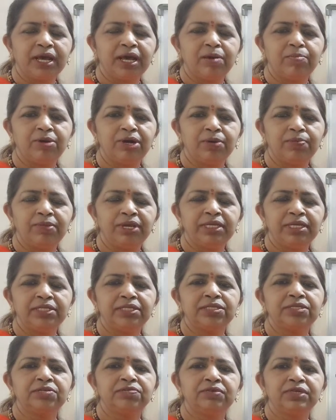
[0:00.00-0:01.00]
carbon means
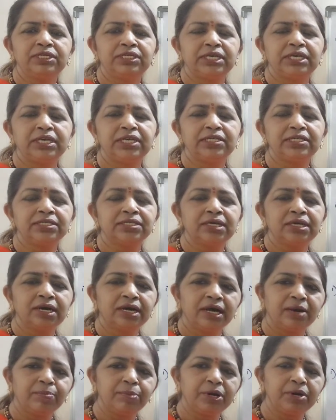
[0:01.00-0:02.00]
which is
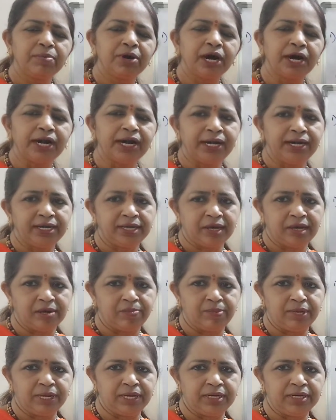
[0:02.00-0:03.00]
triple bonded
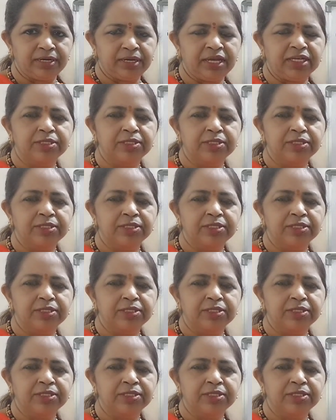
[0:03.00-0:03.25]
carbon.